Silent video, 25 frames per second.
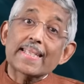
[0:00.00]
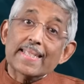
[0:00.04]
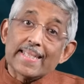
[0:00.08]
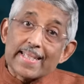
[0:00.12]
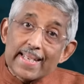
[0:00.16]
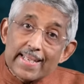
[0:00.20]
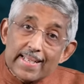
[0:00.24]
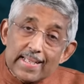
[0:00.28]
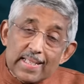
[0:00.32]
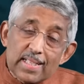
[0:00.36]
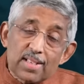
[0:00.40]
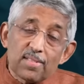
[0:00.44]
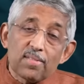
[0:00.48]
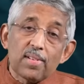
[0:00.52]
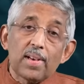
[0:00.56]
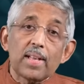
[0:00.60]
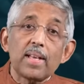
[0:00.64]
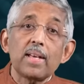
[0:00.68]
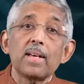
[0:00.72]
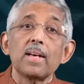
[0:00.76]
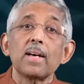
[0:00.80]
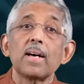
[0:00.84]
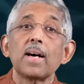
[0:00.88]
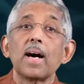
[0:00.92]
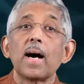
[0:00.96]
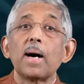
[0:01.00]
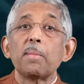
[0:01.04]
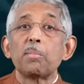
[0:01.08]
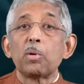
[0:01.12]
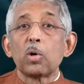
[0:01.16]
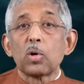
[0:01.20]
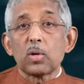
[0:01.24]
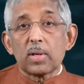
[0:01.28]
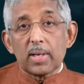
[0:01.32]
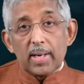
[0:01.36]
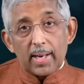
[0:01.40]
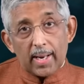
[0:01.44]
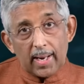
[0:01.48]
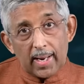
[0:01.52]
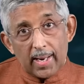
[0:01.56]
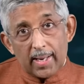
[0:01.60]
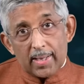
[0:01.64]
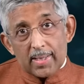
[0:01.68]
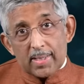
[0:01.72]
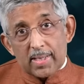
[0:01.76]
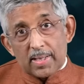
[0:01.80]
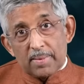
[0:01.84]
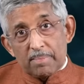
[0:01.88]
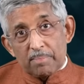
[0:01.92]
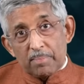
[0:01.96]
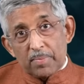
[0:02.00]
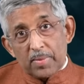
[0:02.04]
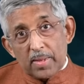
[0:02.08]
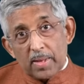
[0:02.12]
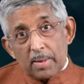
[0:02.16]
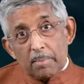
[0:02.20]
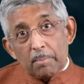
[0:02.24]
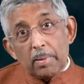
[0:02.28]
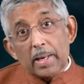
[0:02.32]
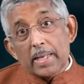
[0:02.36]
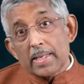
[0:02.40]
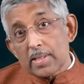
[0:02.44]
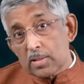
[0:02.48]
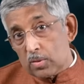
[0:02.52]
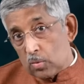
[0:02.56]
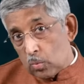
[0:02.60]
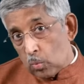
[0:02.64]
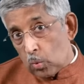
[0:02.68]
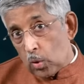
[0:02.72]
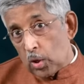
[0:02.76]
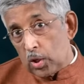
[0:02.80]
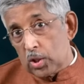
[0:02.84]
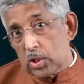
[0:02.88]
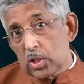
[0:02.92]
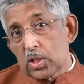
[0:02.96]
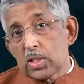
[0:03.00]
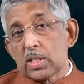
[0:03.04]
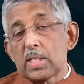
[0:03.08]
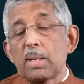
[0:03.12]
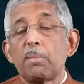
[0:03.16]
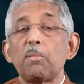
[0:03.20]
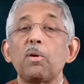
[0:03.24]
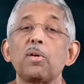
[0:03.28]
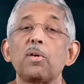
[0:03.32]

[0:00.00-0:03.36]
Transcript: extensively about diet, please watch